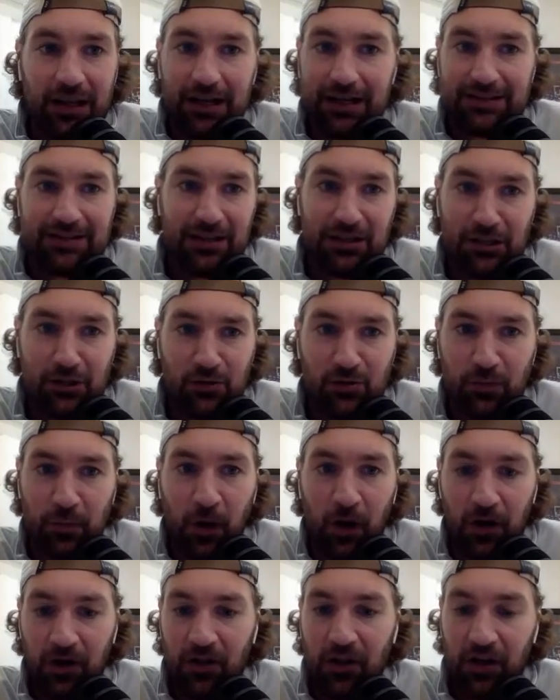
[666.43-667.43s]
And it's a huge
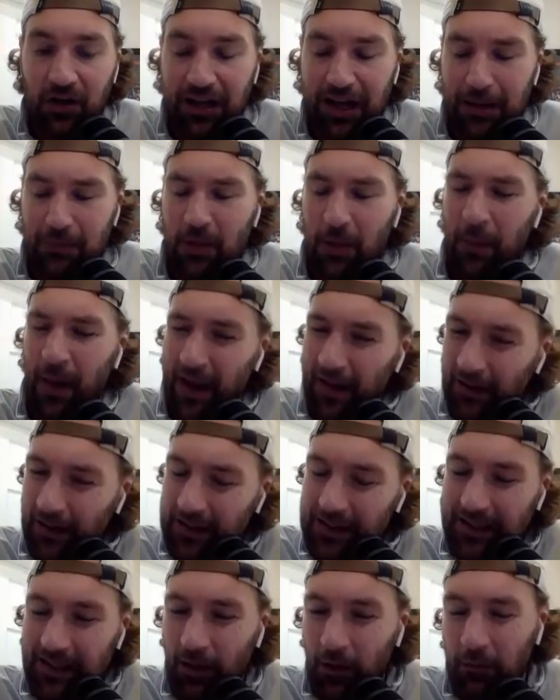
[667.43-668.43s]
part of their game. The
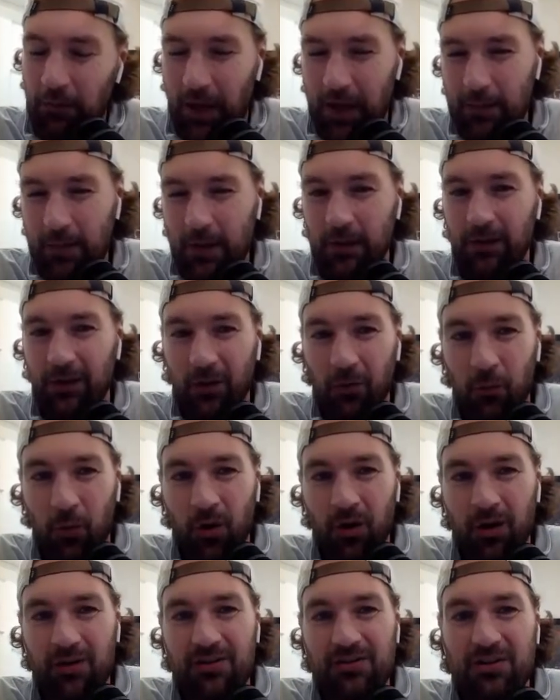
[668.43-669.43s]
penalty kill may be a little
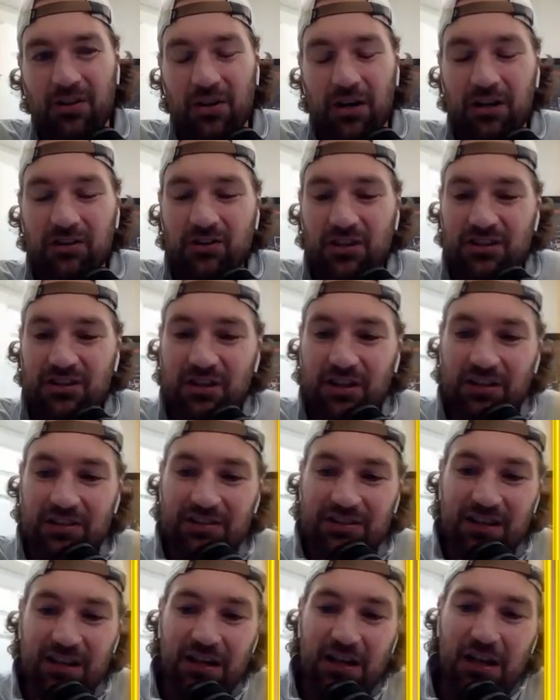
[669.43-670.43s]
more concerning just
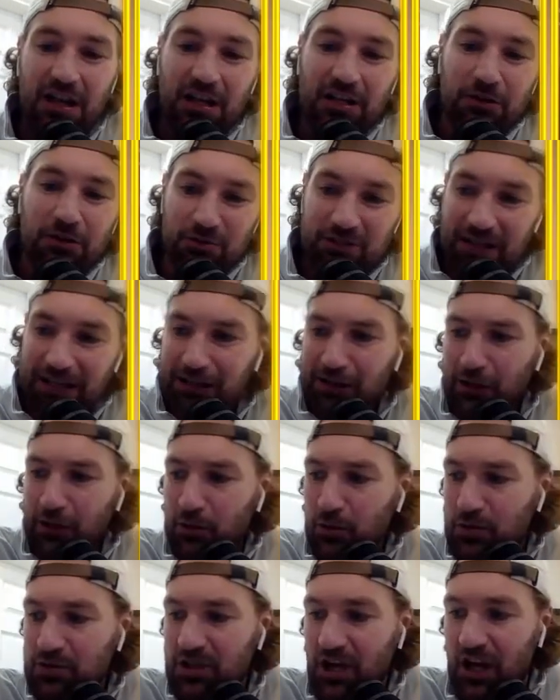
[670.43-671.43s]
because you did
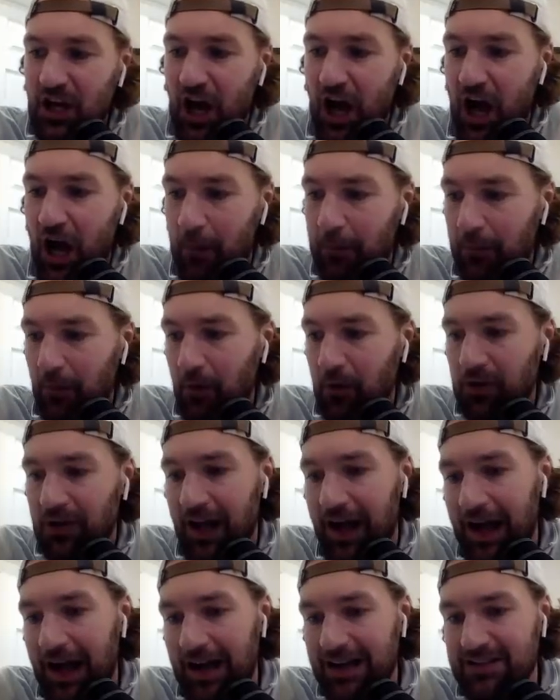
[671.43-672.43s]
lose a couple
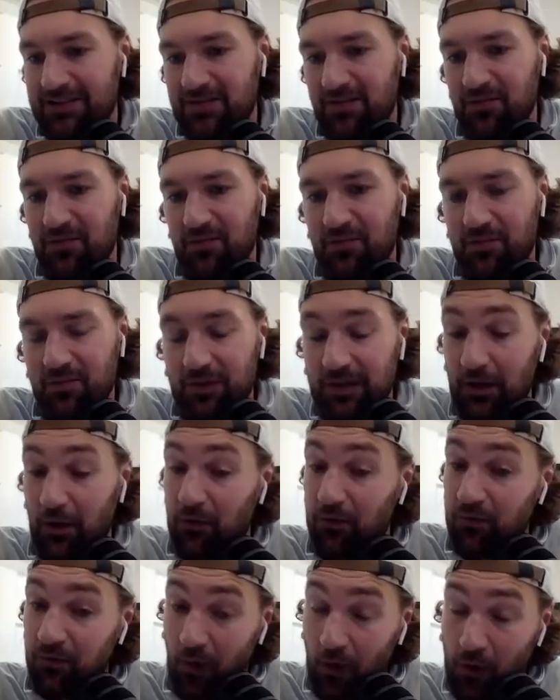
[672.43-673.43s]
guys. You
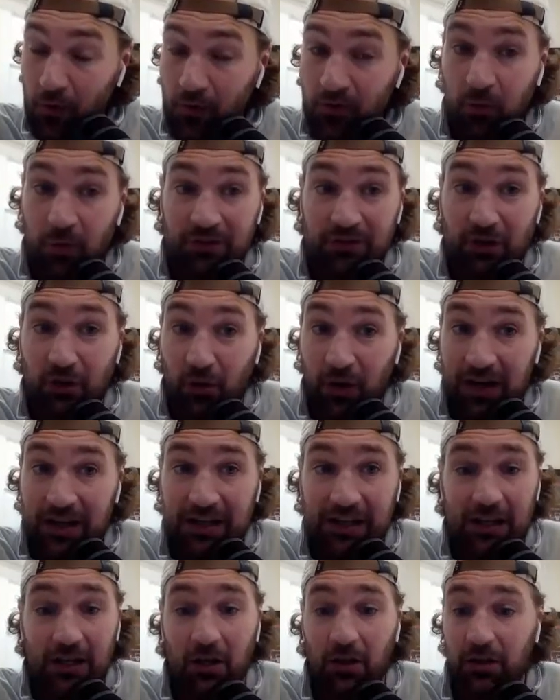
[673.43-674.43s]
know, Fogues was a
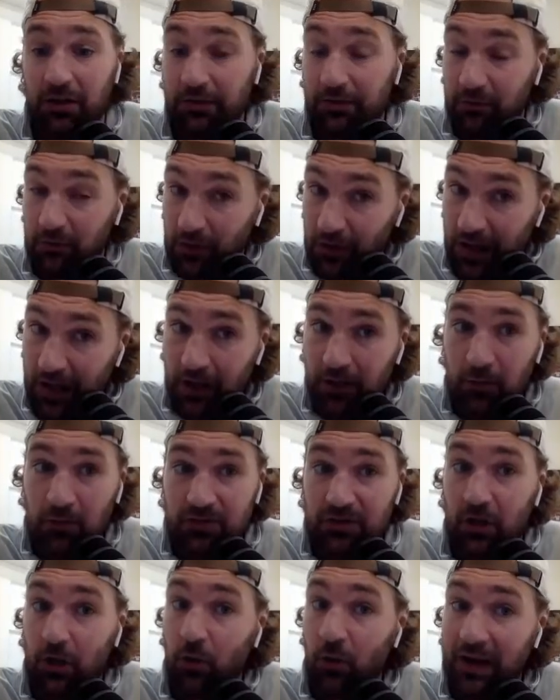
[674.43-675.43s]
great killer. Clatter
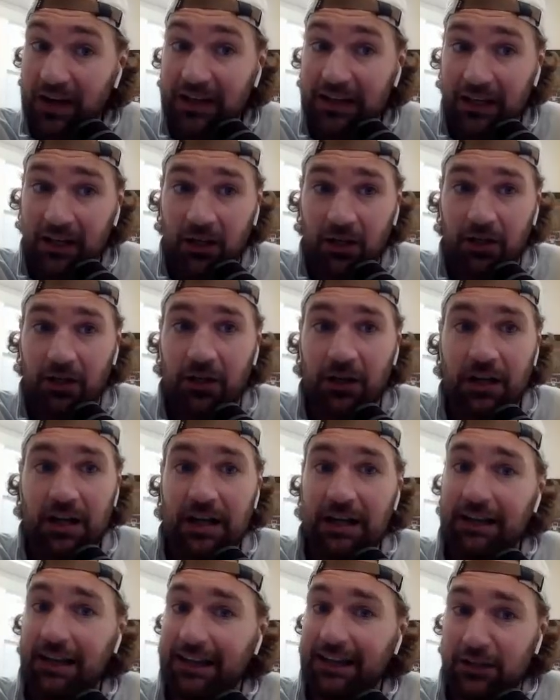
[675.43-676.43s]
was a great killer.
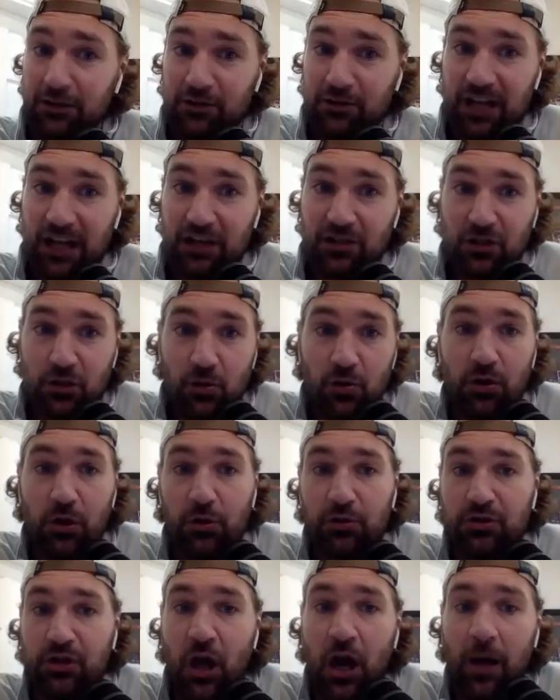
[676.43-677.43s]
Like, you take two of
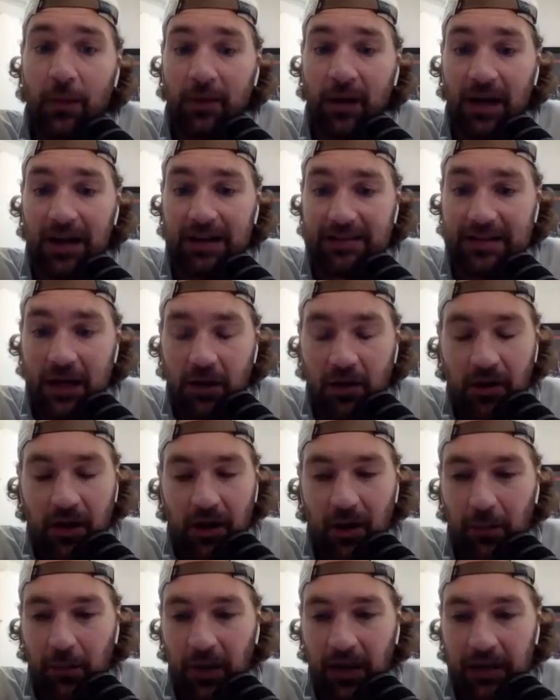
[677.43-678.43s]
those top guys out of
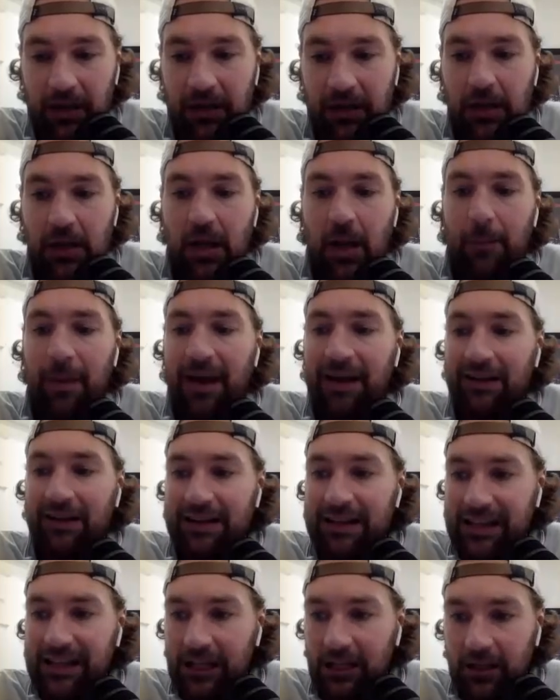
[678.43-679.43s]
there, but
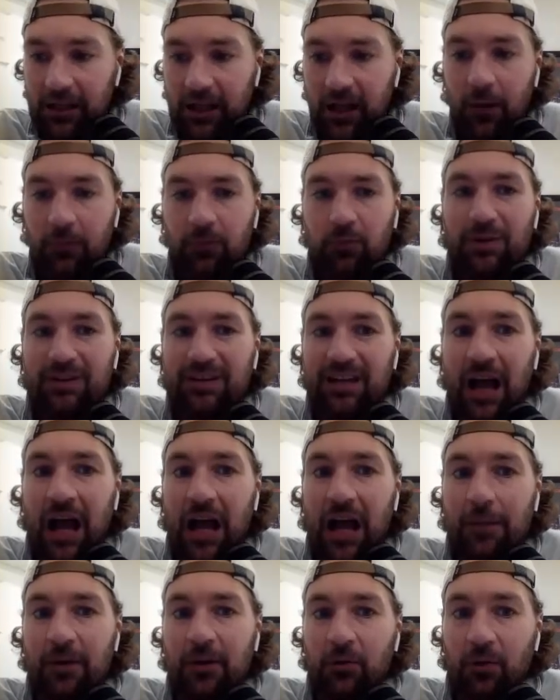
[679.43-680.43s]
penalty killing comes with
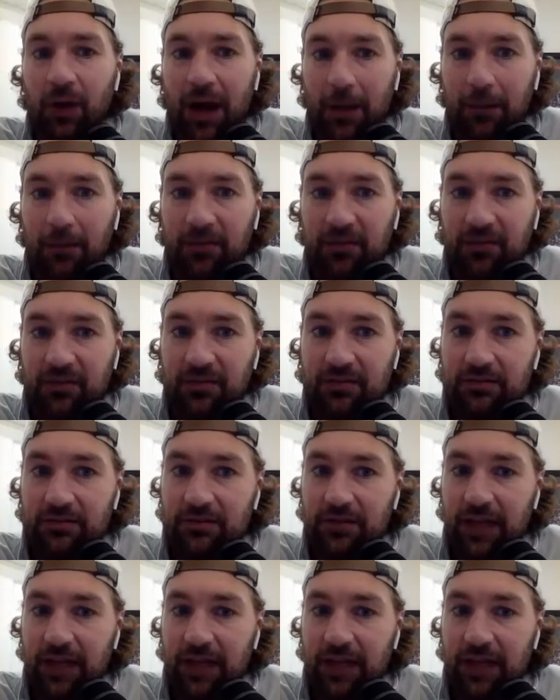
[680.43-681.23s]
time and reps.